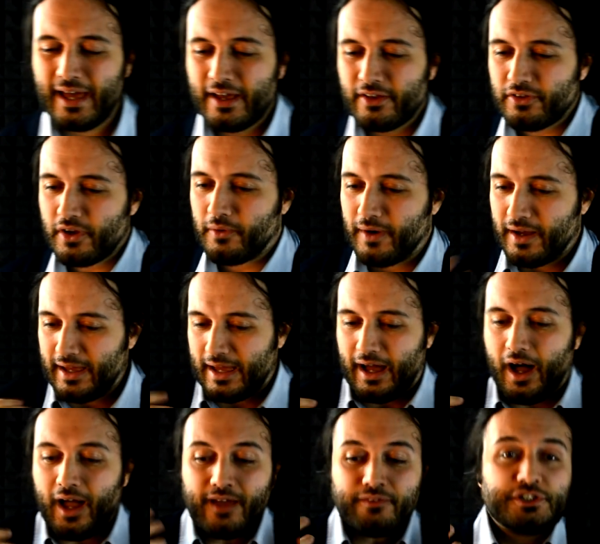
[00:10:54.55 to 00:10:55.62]
so
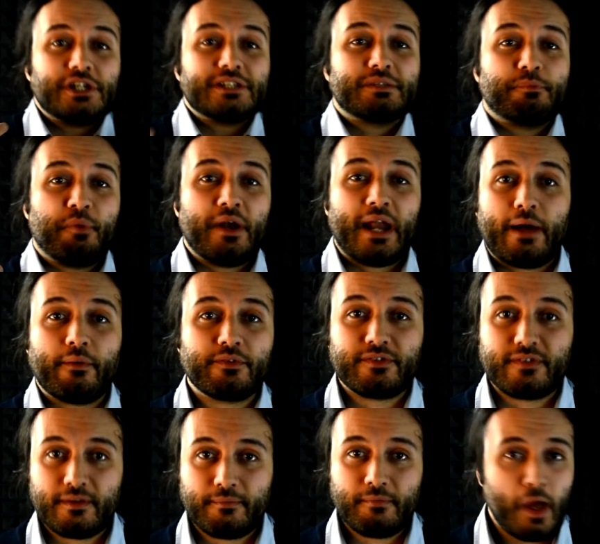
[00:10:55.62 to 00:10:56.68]
I have just pronounced
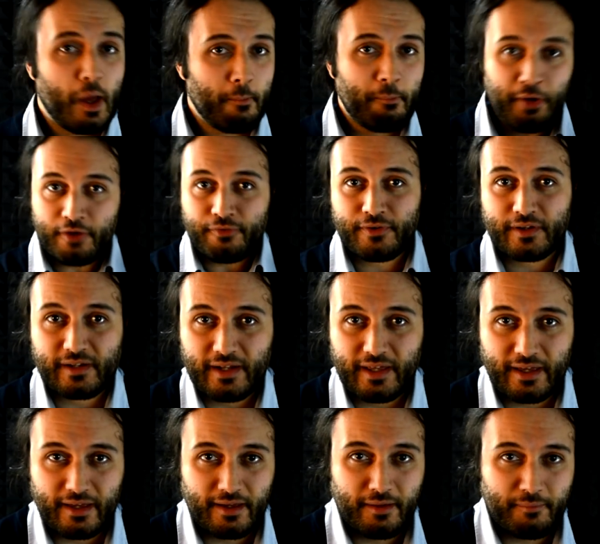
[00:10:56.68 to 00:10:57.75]
them
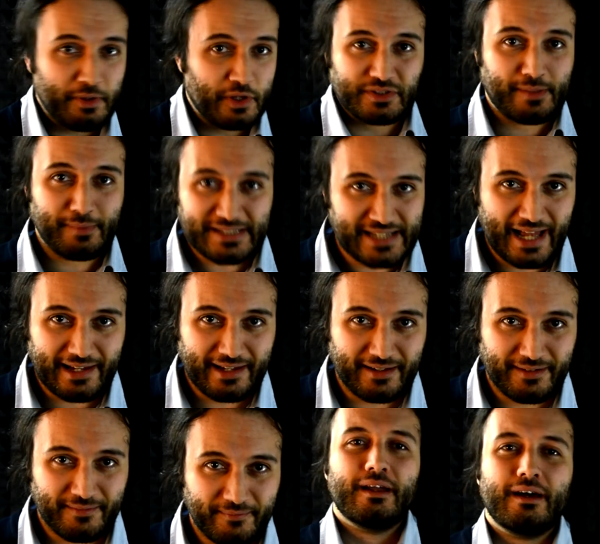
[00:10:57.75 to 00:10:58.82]
perfectly, because I'm Italian.